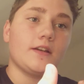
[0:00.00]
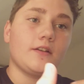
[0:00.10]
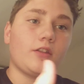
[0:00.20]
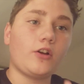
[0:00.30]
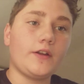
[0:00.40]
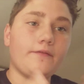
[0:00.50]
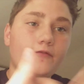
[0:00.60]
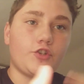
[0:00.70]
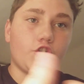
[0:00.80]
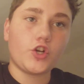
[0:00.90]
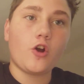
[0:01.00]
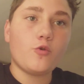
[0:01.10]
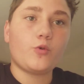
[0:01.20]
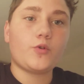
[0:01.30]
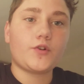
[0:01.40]
like the
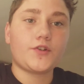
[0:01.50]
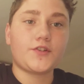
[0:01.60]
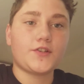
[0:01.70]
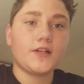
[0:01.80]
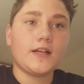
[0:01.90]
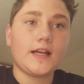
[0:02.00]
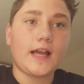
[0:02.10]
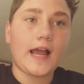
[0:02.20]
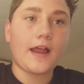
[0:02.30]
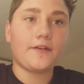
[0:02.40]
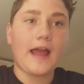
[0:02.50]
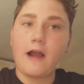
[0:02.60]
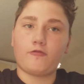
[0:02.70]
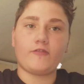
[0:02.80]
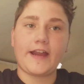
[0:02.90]
jokes and
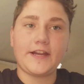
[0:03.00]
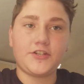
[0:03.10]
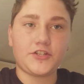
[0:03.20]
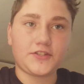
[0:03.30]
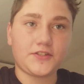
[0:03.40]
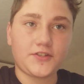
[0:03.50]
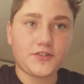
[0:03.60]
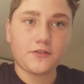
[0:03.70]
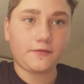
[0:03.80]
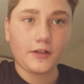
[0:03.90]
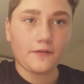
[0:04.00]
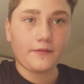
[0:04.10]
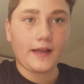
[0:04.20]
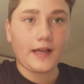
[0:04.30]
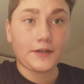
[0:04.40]
outrages and stuff like
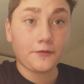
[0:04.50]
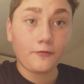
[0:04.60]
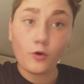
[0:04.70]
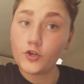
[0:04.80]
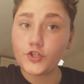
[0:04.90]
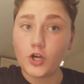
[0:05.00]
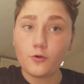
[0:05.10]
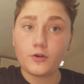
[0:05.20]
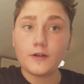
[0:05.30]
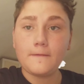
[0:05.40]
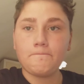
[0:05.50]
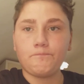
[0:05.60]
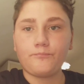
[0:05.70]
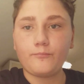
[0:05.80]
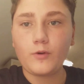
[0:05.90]
that. And I thought a joke
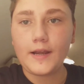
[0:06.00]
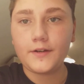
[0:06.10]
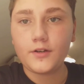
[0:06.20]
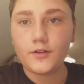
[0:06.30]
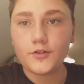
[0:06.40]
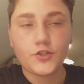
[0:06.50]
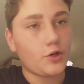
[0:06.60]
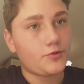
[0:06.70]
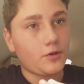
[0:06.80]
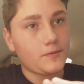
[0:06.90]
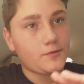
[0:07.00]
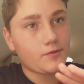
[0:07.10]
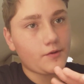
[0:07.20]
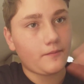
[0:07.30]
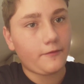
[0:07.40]
when Joe Thomas
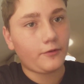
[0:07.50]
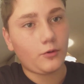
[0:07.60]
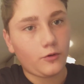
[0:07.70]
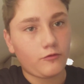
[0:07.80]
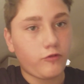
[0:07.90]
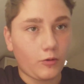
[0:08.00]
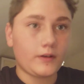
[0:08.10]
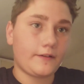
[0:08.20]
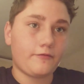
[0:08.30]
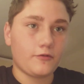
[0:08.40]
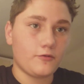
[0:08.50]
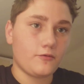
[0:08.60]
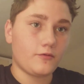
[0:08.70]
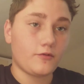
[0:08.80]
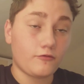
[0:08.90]
was on the floor crawling
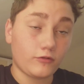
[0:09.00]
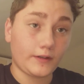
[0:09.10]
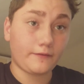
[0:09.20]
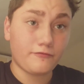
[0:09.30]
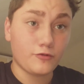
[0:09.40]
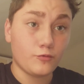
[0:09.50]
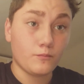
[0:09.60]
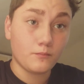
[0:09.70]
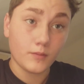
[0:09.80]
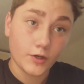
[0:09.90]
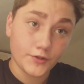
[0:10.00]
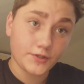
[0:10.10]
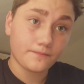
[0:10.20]
through mud